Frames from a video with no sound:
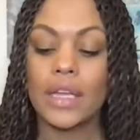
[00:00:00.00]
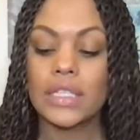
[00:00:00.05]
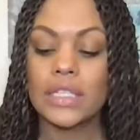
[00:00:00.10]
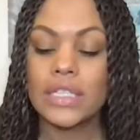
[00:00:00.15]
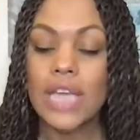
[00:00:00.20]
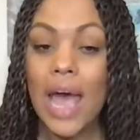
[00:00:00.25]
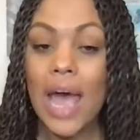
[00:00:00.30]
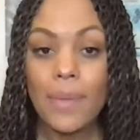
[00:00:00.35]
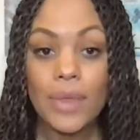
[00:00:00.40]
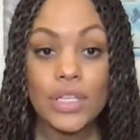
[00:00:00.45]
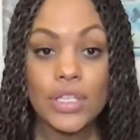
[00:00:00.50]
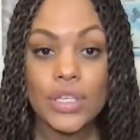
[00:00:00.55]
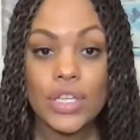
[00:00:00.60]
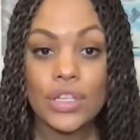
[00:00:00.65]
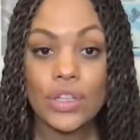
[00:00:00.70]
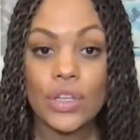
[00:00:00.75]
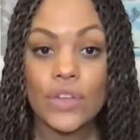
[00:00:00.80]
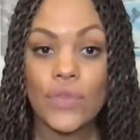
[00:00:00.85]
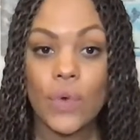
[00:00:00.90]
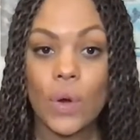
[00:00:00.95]
topics you
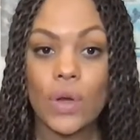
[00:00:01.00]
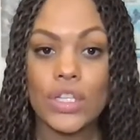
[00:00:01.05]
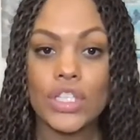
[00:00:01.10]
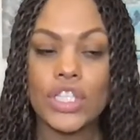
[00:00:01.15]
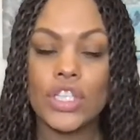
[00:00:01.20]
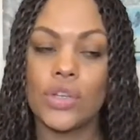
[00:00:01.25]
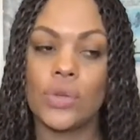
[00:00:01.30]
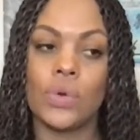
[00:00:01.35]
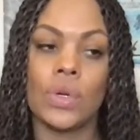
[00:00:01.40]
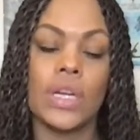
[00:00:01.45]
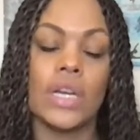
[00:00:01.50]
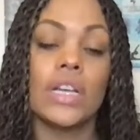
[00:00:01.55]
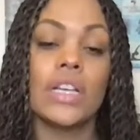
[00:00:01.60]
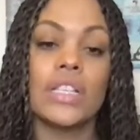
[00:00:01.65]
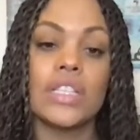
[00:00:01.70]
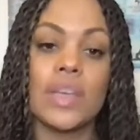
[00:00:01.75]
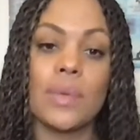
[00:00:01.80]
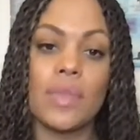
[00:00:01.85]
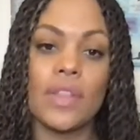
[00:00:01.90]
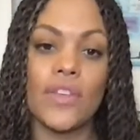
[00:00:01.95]
can look forward to.
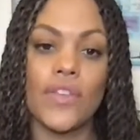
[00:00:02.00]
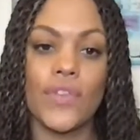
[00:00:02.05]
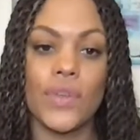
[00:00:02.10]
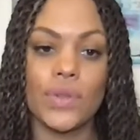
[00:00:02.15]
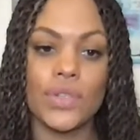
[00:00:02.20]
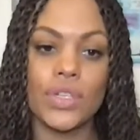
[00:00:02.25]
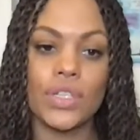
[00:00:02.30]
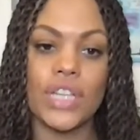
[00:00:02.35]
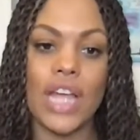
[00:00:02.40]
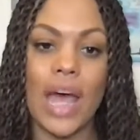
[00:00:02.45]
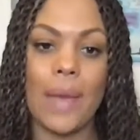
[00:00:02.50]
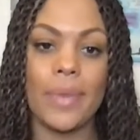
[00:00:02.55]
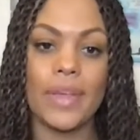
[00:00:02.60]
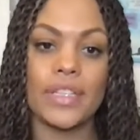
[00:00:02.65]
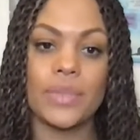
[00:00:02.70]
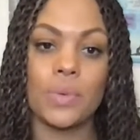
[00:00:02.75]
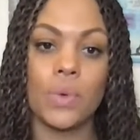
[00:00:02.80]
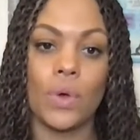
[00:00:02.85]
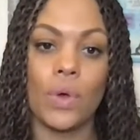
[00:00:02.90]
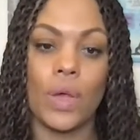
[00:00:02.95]
Some of the future
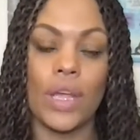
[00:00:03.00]
topics will